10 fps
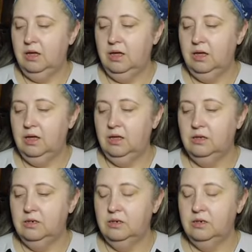
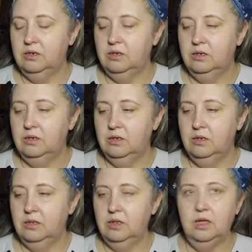And
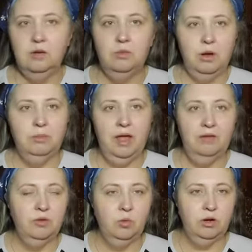then probably
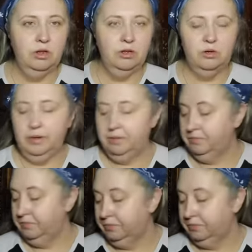have to work a little bit.